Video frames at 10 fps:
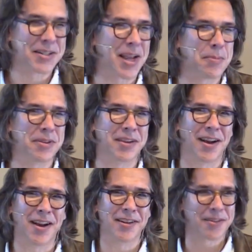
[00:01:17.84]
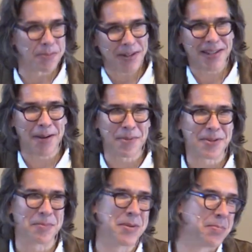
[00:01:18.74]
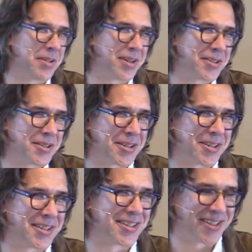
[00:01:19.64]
time with God, to spend time with some people in our church.